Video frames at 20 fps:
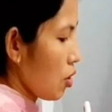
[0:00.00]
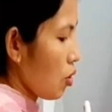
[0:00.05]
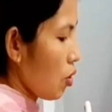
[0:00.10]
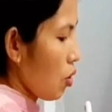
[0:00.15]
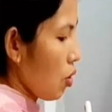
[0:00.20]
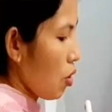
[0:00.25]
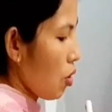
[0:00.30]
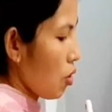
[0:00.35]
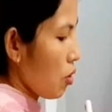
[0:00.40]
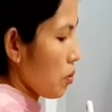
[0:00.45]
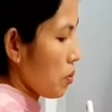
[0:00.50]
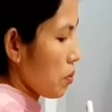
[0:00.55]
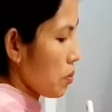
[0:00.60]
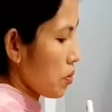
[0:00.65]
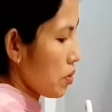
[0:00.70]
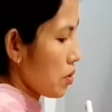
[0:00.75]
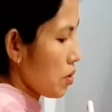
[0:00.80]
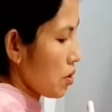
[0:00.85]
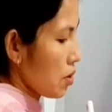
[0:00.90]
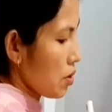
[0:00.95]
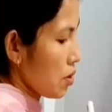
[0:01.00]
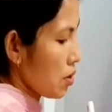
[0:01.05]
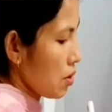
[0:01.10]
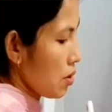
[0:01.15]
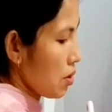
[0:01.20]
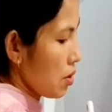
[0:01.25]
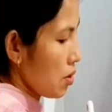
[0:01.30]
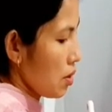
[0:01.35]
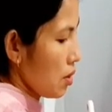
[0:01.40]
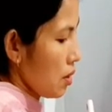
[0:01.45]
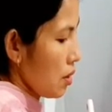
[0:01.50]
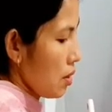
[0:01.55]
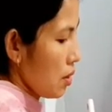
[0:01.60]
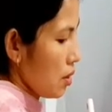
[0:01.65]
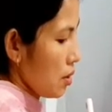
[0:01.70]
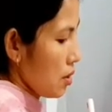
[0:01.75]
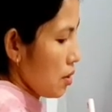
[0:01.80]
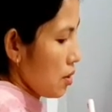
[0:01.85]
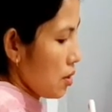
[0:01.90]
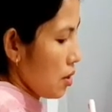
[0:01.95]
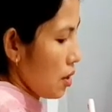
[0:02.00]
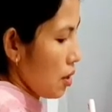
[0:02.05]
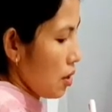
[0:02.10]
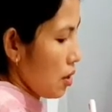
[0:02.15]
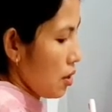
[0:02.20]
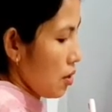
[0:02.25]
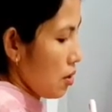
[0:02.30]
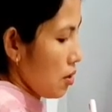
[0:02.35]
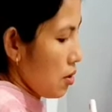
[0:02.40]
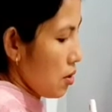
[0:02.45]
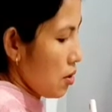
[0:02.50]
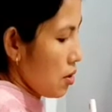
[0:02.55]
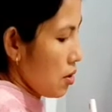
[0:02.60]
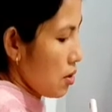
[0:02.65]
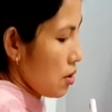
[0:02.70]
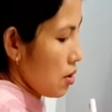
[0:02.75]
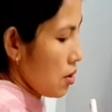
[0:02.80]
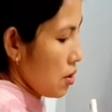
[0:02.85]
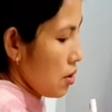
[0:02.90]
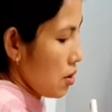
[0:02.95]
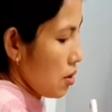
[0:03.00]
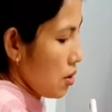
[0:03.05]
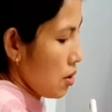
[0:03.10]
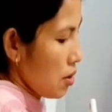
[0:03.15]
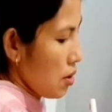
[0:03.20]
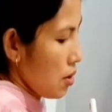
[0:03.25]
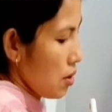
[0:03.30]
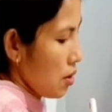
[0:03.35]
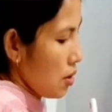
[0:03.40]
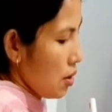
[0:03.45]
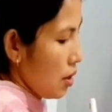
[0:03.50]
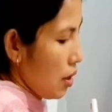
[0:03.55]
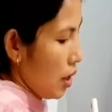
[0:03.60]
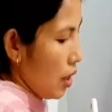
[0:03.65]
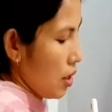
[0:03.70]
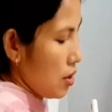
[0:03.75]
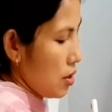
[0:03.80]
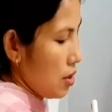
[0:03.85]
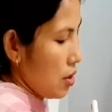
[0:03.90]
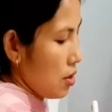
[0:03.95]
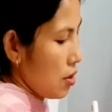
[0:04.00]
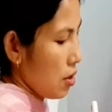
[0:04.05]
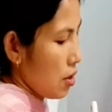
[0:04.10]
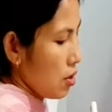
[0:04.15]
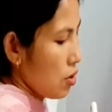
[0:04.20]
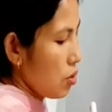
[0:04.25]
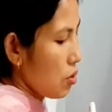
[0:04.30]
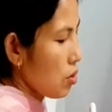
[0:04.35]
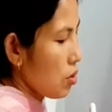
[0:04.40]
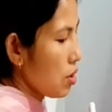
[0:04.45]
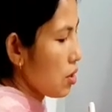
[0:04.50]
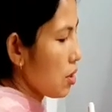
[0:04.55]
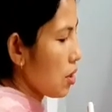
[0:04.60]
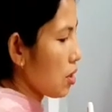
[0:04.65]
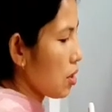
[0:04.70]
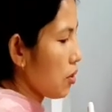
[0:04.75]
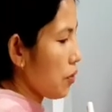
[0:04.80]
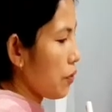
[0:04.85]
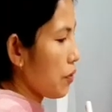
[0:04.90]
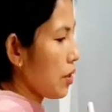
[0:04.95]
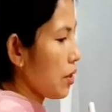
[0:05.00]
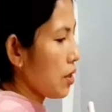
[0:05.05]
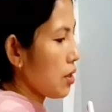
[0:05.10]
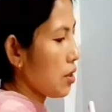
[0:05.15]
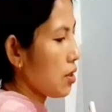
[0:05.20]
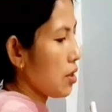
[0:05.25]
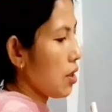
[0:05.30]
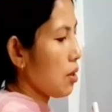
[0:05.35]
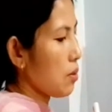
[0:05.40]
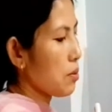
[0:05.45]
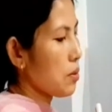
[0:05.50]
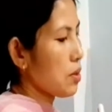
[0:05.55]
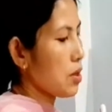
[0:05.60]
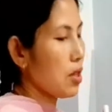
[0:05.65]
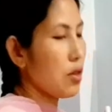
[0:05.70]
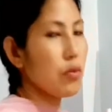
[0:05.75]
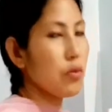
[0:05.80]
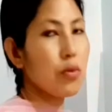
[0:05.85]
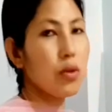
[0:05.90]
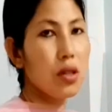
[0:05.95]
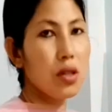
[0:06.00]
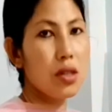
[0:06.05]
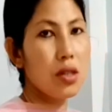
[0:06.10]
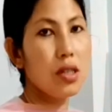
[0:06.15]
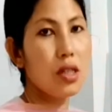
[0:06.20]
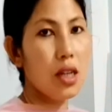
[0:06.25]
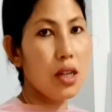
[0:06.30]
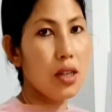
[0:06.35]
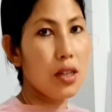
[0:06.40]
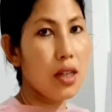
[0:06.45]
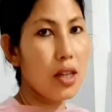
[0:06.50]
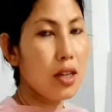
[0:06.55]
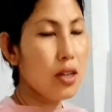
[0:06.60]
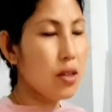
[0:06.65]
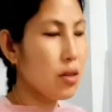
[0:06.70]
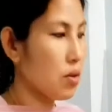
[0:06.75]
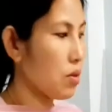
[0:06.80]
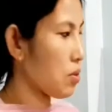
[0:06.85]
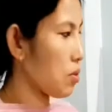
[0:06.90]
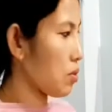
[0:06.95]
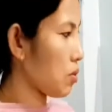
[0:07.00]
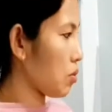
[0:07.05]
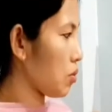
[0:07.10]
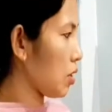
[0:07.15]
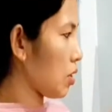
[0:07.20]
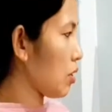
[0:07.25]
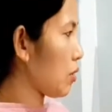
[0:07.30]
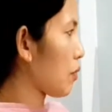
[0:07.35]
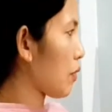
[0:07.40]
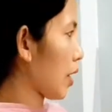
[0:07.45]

corms, suckers, etc. So these are different terms and words are there. In